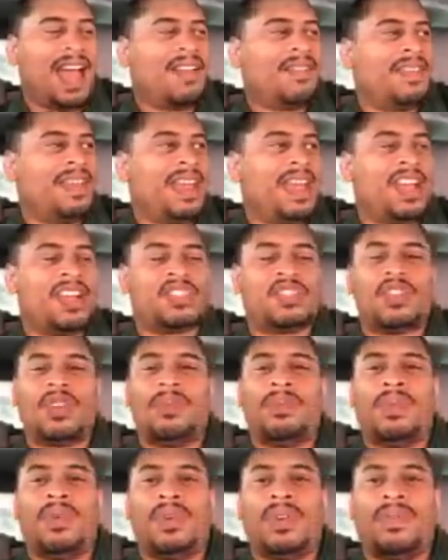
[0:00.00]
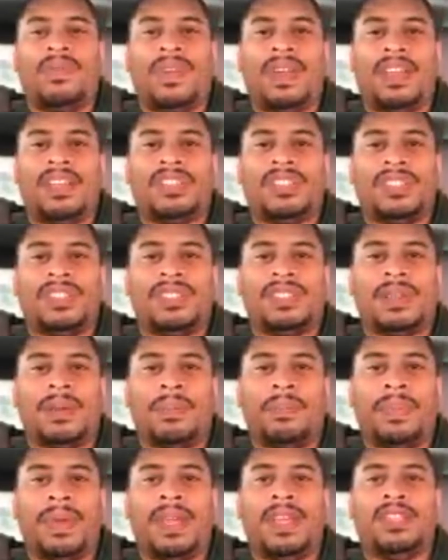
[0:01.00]
I have extra
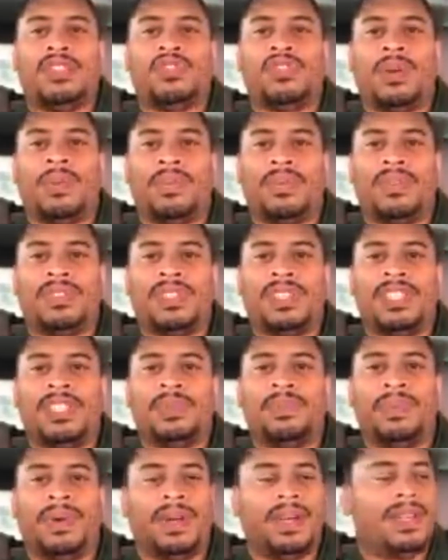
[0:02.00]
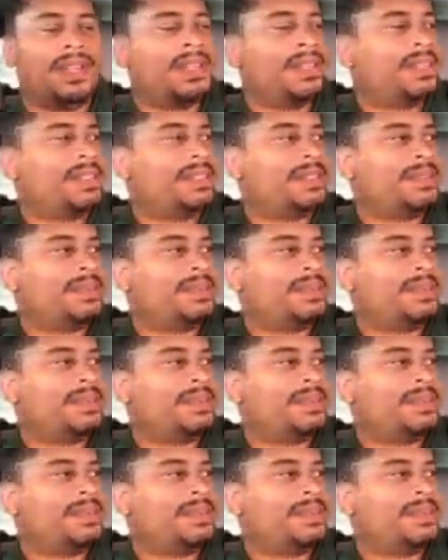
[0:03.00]
motivation to beat Triple G's butt.